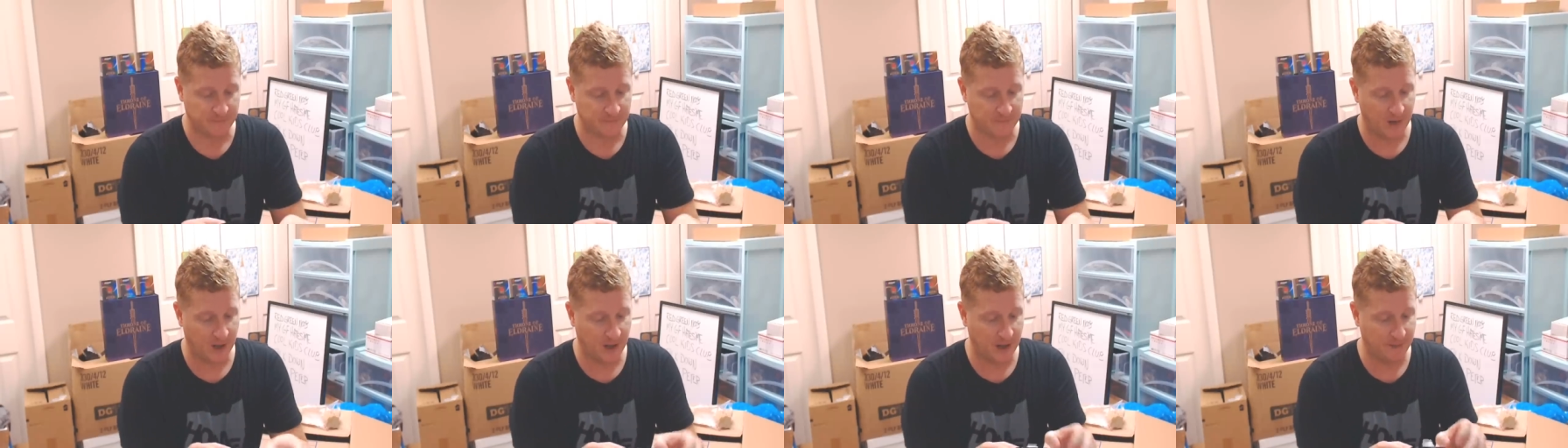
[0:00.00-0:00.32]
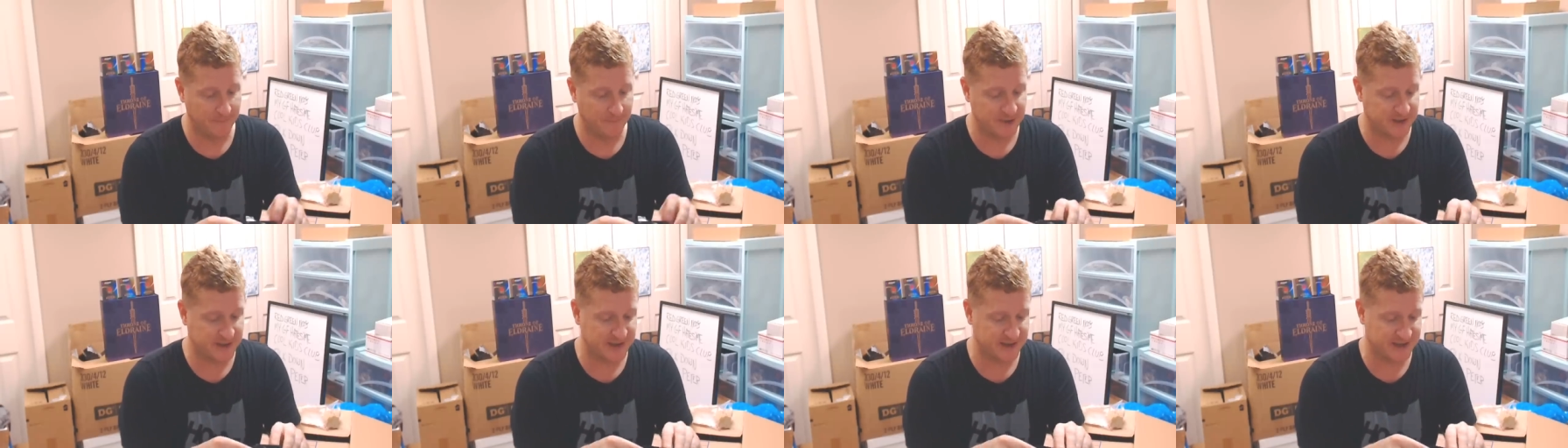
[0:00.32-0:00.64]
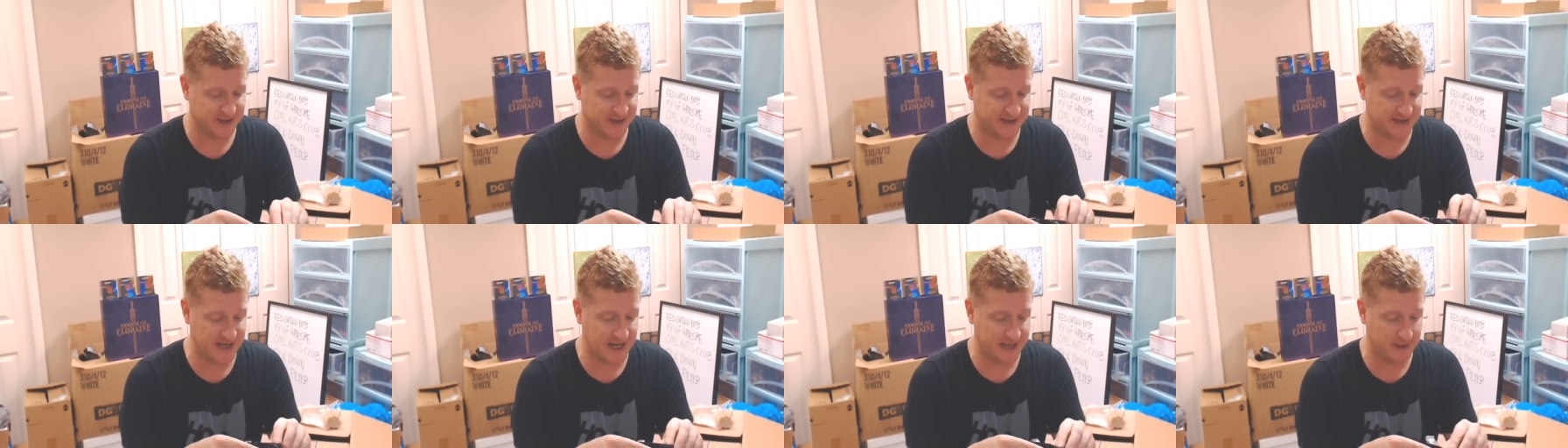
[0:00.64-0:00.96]
um, this is the
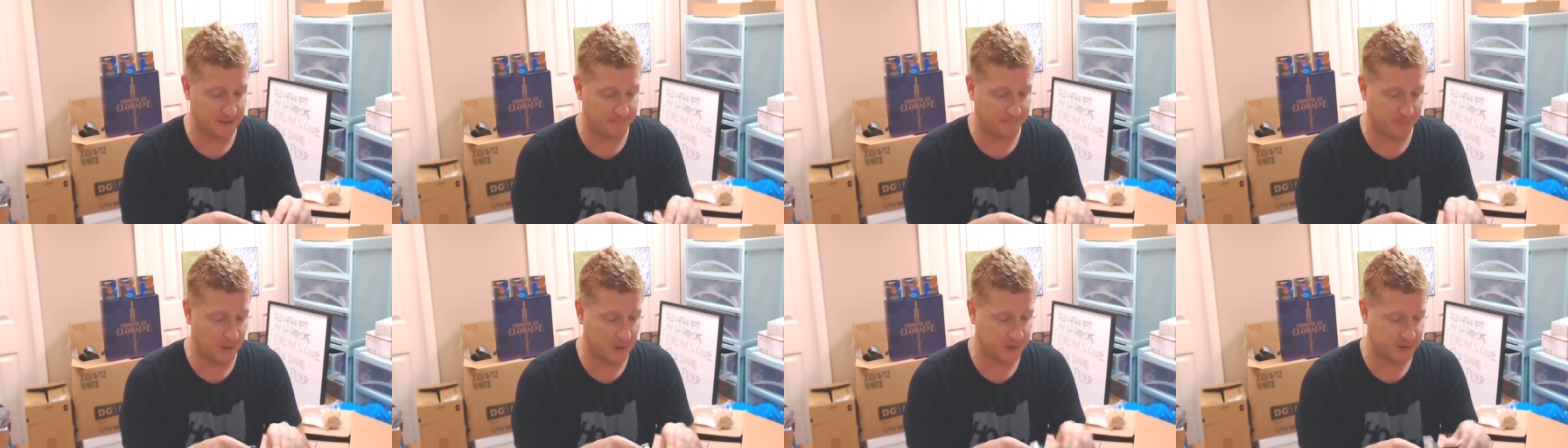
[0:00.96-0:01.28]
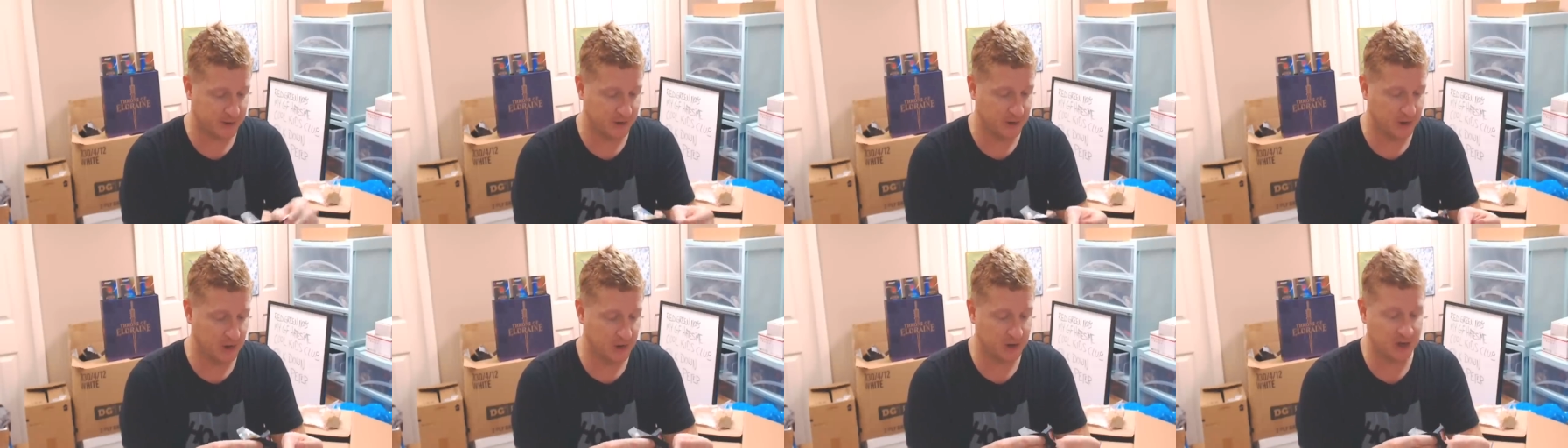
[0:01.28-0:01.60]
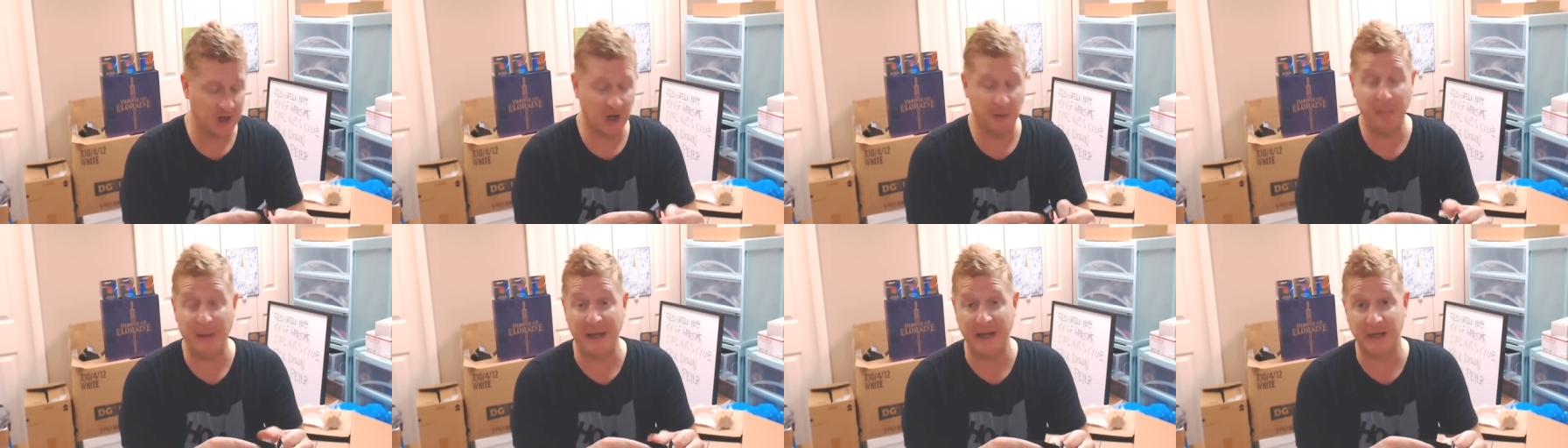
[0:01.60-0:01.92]
second person to hook
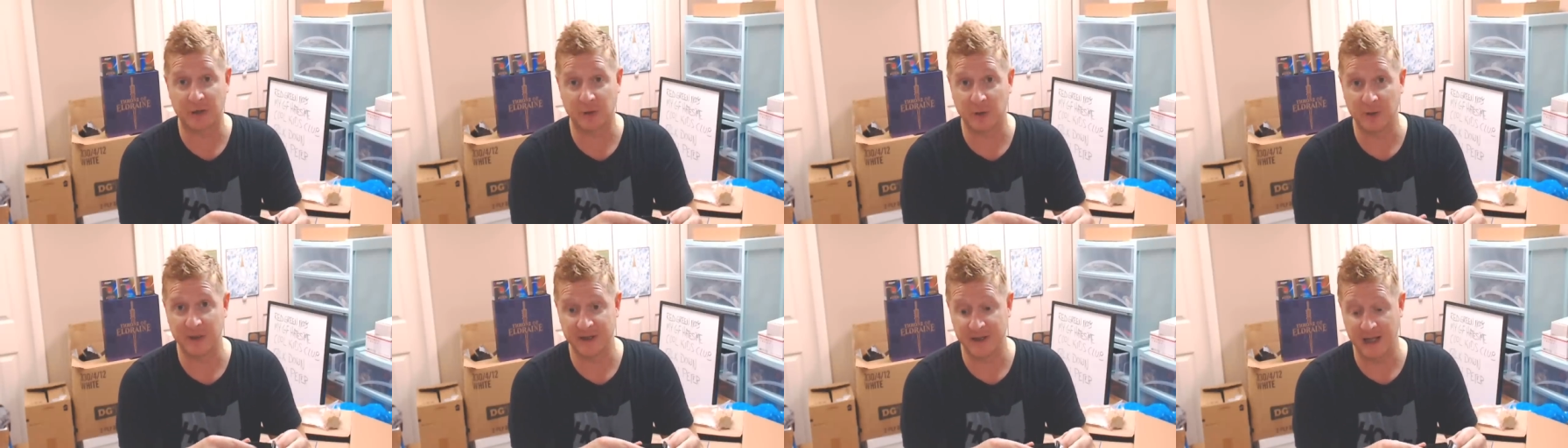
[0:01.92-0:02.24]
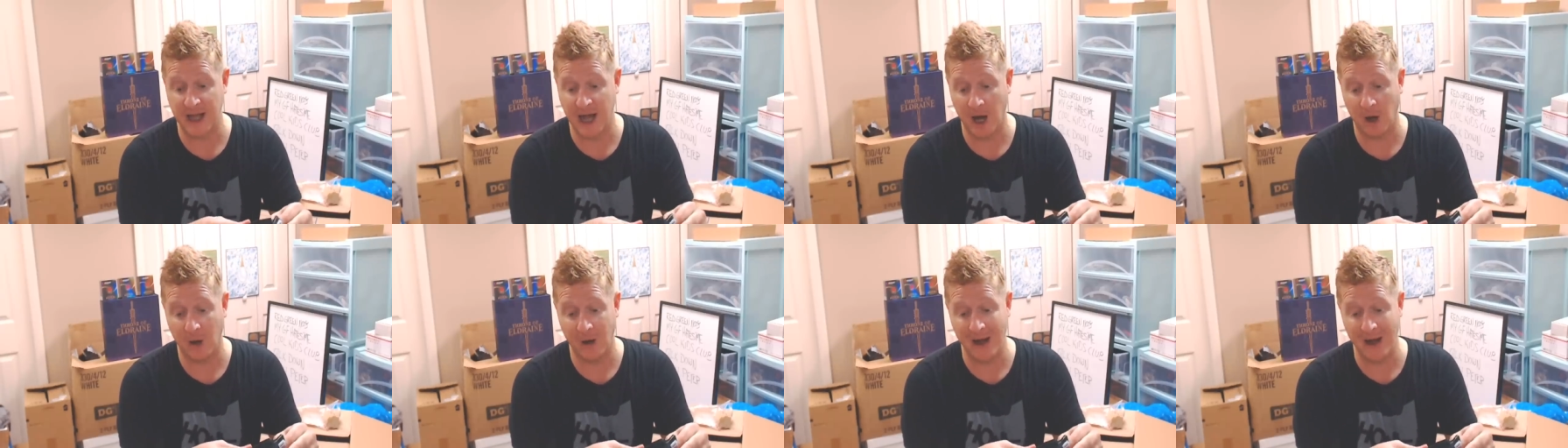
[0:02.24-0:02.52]
up patrons now.